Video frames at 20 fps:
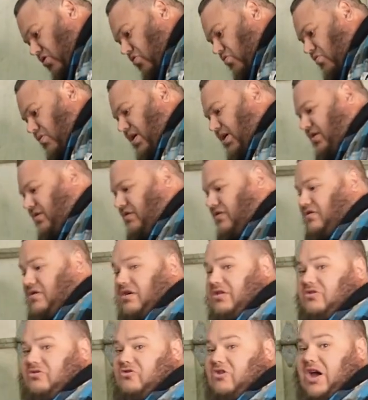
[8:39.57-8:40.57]
we'll just go
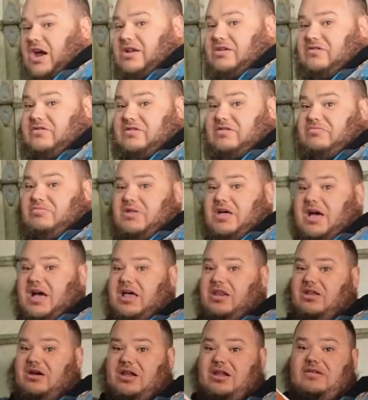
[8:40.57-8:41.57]
to Tractor Supply a
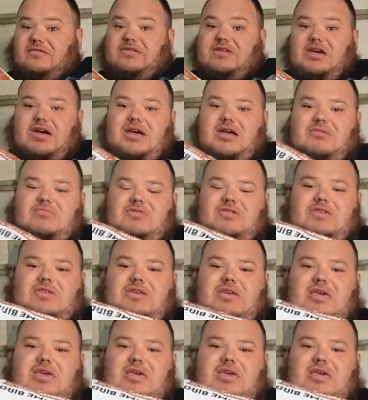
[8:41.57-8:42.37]
lot of times,